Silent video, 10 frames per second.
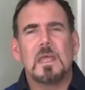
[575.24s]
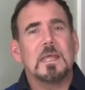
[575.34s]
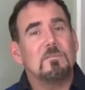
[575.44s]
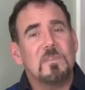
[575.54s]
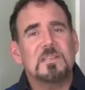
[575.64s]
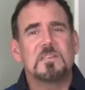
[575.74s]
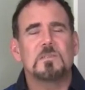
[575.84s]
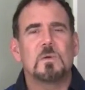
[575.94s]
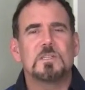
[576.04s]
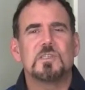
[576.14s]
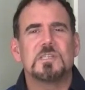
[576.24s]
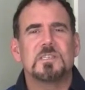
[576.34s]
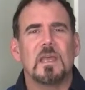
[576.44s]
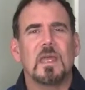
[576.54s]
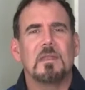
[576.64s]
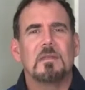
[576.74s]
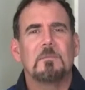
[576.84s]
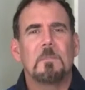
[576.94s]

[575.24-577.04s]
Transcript: and this is what she said.